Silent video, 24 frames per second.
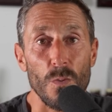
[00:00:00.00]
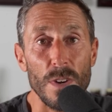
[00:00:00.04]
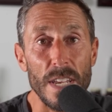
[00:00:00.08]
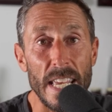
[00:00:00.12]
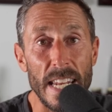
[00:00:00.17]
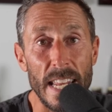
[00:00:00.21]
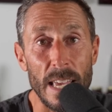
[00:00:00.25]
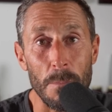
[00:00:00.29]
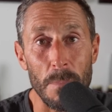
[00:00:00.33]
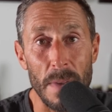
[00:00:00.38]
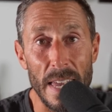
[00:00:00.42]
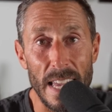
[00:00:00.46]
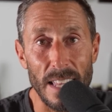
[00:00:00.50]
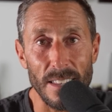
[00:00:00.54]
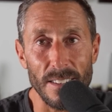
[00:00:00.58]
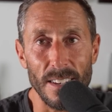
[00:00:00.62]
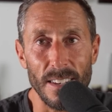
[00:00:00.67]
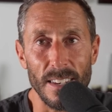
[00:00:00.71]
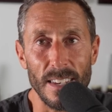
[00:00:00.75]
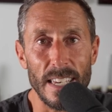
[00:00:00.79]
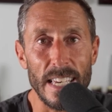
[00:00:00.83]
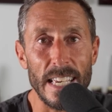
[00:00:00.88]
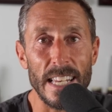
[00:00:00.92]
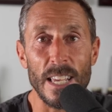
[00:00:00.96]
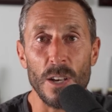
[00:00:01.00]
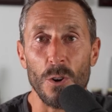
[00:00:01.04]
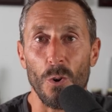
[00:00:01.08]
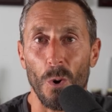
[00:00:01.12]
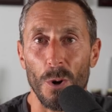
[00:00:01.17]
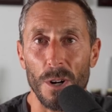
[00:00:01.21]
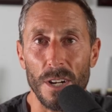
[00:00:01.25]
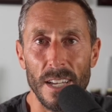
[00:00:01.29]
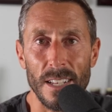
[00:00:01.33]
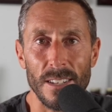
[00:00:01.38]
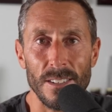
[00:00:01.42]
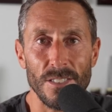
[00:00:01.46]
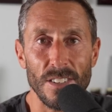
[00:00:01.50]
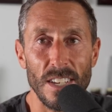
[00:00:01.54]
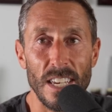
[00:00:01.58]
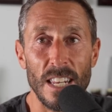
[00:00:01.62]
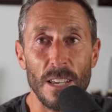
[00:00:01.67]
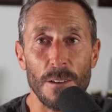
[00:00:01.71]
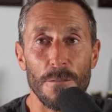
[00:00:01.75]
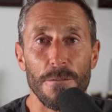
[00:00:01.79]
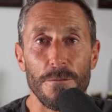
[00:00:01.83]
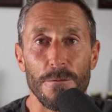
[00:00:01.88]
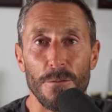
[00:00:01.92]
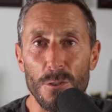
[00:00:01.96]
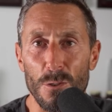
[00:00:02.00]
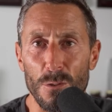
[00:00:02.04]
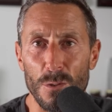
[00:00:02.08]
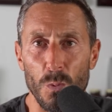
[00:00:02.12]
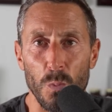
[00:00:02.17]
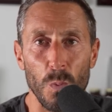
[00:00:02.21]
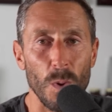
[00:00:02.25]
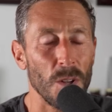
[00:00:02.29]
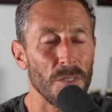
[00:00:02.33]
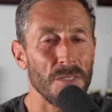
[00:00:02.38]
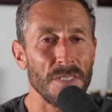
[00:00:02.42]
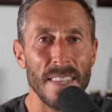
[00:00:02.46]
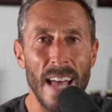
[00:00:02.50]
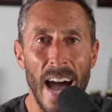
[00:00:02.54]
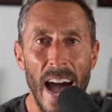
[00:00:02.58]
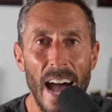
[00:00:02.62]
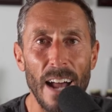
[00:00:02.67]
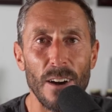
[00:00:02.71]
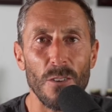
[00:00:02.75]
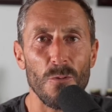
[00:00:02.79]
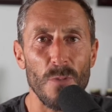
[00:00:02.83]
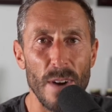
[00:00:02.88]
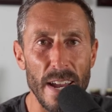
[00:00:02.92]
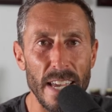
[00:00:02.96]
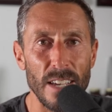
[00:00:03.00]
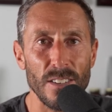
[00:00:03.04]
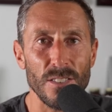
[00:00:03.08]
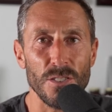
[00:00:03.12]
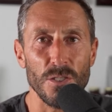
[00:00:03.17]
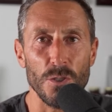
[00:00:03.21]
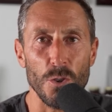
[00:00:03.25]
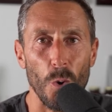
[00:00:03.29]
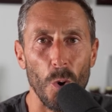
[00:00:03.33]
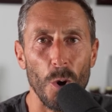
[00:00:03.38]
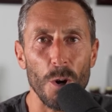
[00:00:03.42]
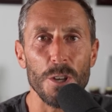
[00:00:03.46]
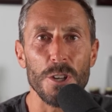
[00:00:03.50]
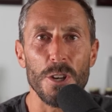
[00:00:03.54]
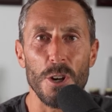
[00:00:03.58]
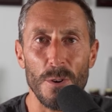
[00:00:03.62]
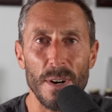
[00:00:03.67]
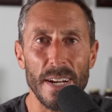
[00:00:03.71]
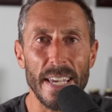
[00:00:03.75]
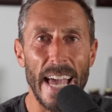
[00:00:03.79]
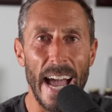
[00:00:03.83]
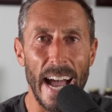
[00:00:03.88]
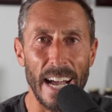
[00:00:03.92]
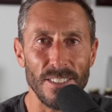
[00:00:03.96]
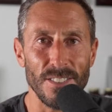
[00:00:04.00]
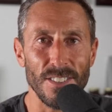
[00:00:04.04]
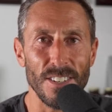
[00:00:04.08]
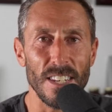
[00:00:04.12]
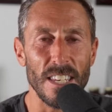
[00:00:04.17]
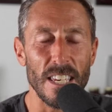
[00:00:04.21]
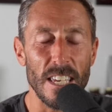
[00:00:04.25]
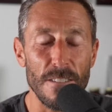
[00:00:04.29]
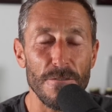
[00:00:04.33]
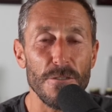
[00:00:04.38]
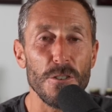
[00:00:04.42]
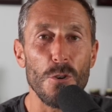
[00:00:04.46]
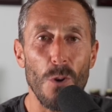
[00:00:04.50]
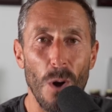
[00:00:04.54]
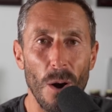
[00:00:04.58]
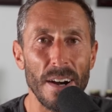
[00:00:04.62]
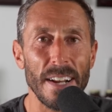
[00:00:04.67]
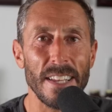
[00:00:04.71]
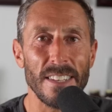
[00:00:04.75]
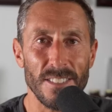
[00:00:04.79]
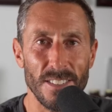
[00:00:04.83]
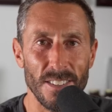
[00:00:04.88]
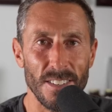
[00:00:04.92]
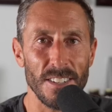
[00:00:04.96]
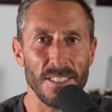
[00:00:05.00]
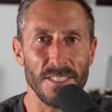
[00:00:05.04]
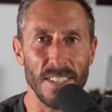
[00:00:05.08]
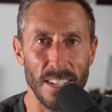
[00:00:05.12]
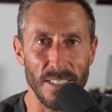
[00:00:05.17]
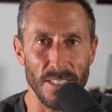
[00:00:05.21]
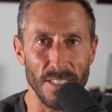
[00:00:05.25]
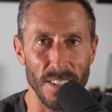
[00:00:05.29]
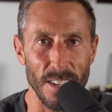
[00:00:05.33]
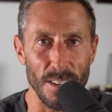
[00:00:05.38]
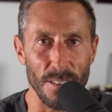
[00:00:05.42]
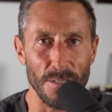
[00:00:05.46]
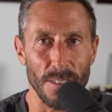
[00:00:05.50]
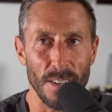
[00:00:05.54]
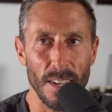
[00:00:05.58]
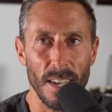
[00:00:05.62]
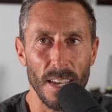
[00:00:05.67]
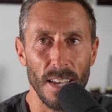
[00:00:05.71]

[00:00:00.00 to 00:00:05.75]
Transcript: eating meat, eating organs, eating fruit will not raise your uric acid if you are insulin sensitive.